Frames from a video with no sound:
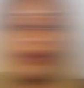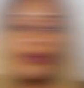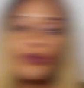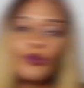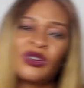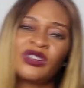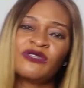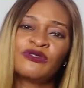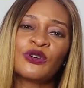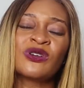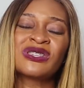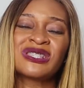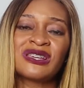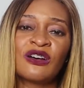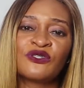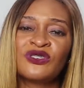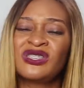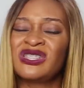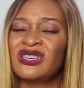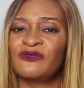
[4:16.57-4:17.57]
But of course,
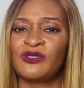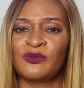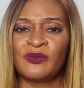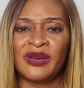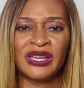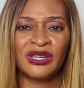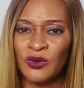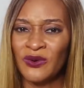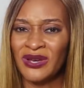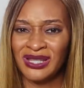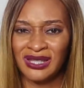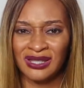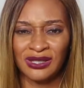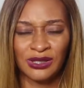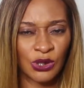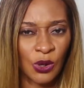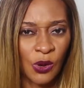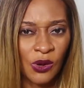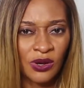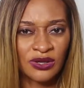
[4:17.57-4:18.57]
I'll use them for my US
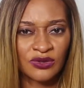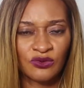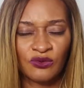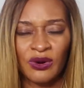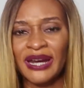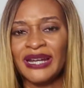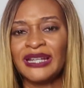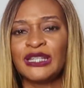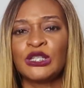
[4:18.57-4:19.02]
stocks, right?